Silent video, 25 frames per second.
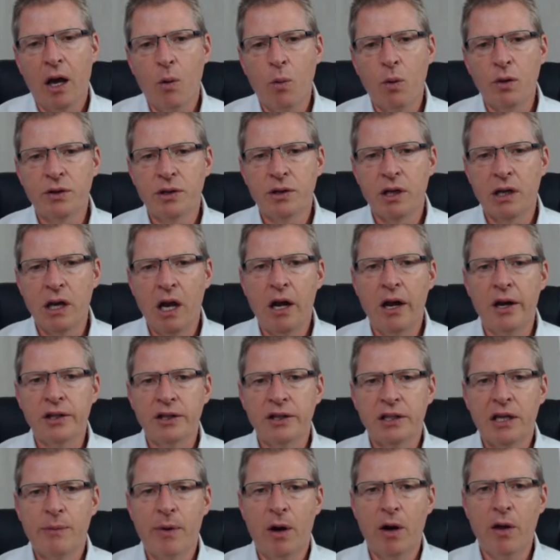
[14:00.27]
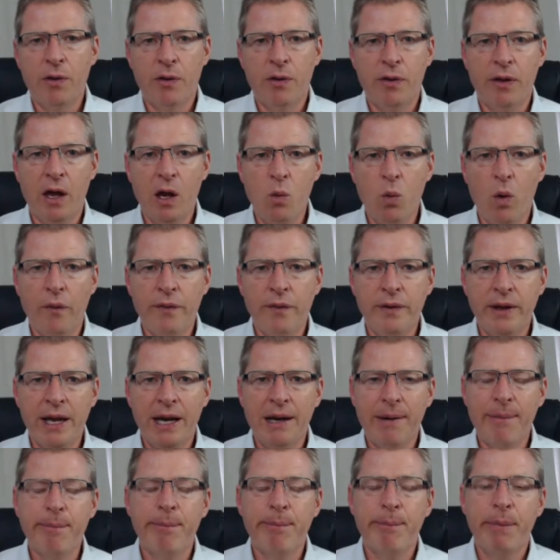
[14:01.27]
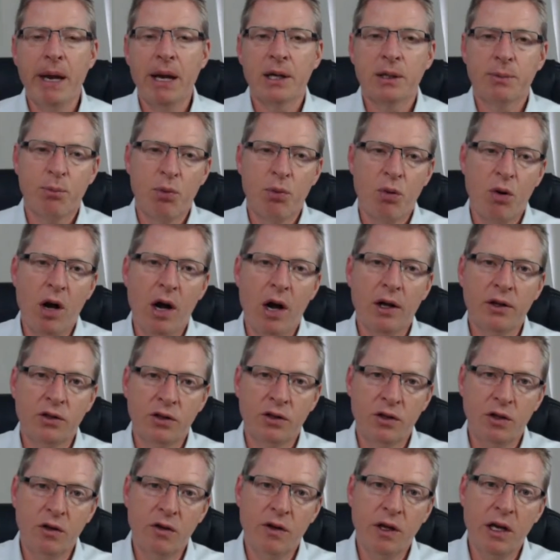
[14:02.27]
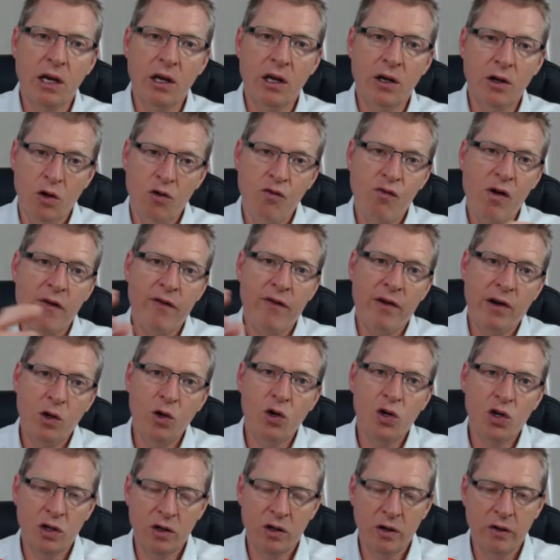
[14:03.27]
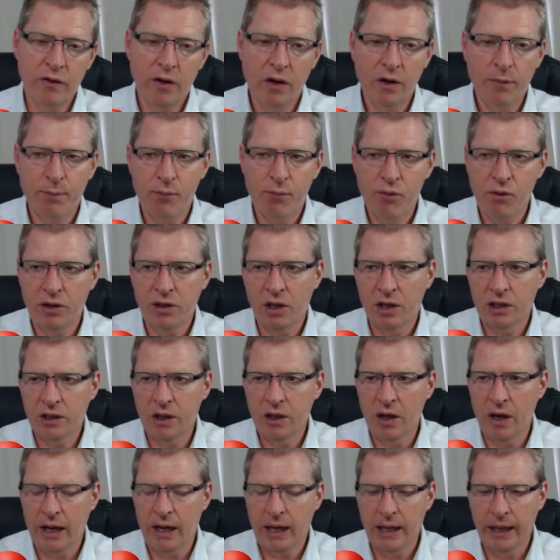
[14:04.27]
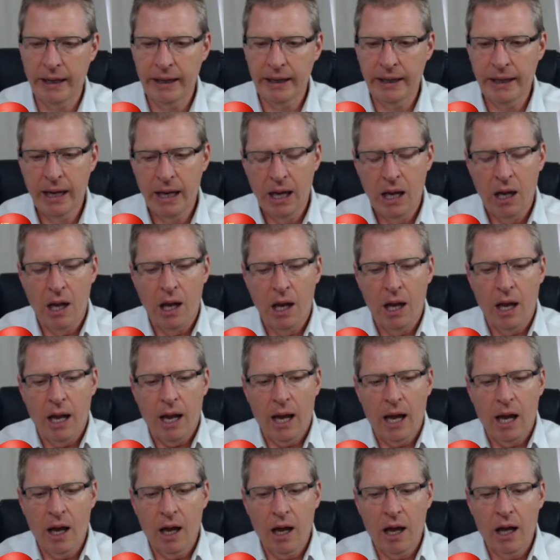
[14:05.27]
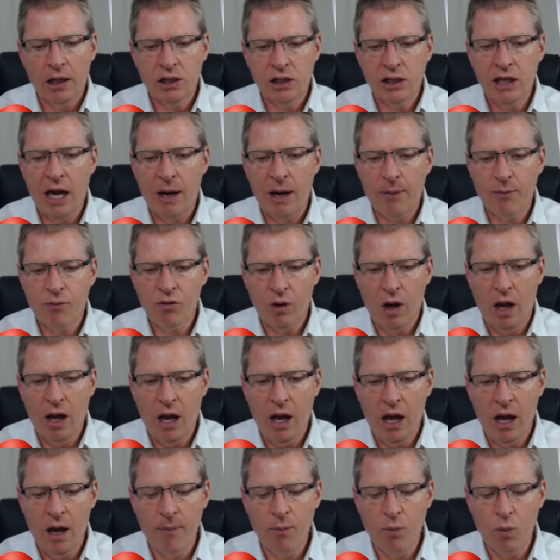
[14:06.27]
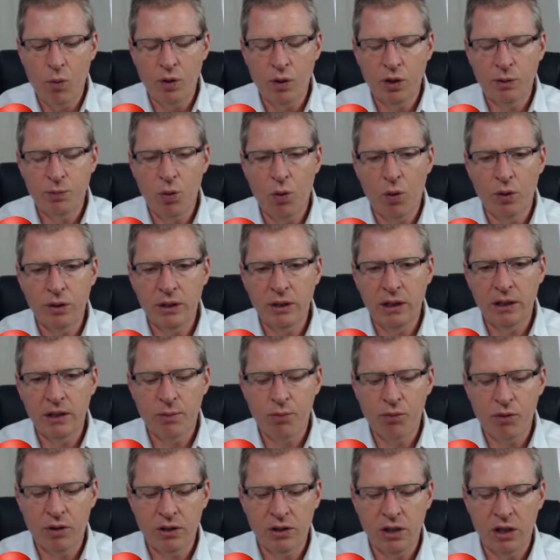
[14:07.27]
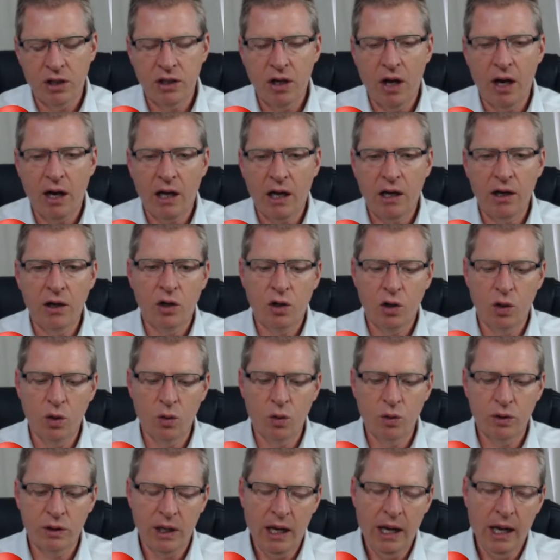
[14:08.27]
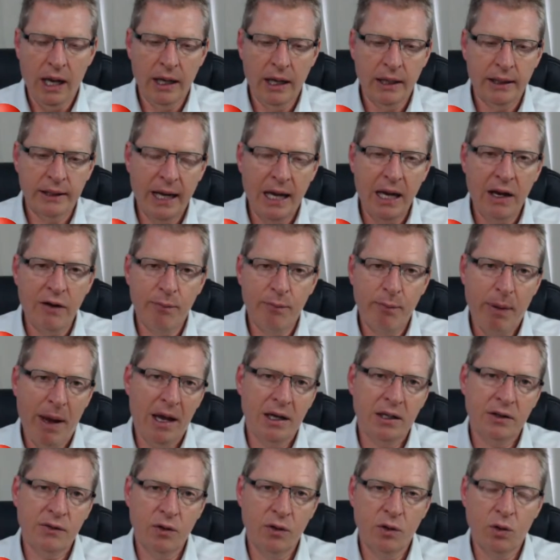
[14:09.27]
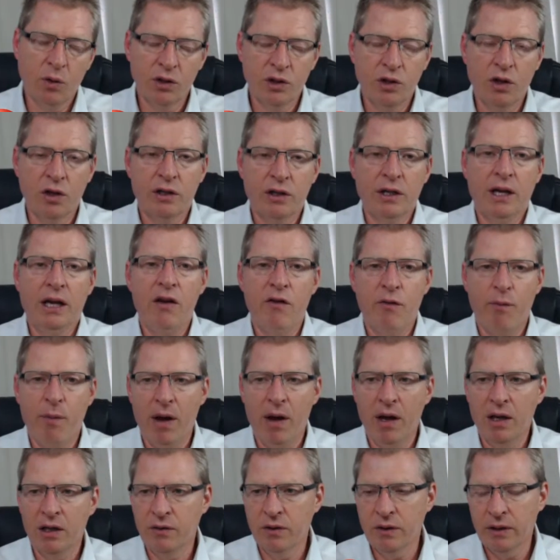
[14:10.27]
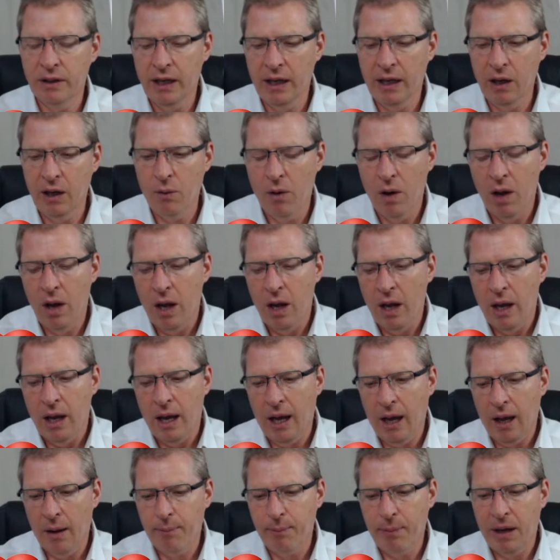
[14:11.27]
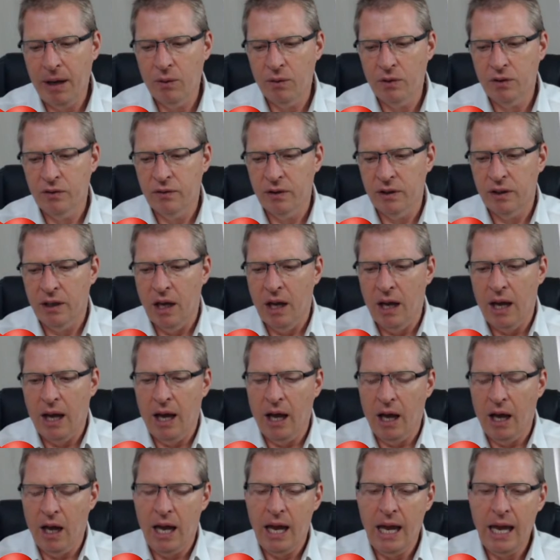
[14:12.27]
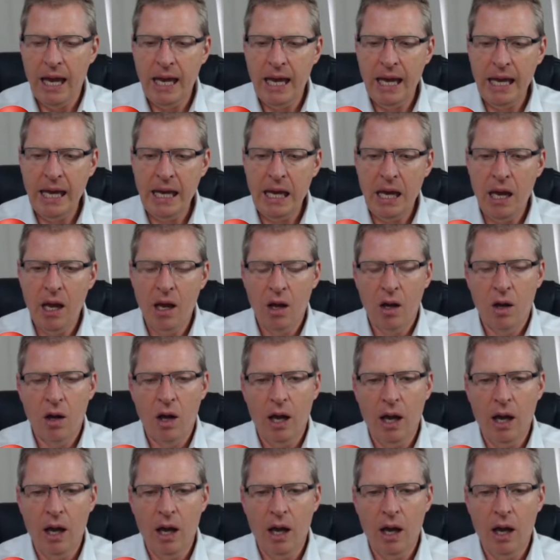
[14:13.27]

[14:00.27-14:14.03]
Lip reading: was the last time they won the Olympics prior to the new revolution of the British cycling. A chap was brought into British cycling called Dave Beresford, or Sir Dave Beresford now, Balesford. He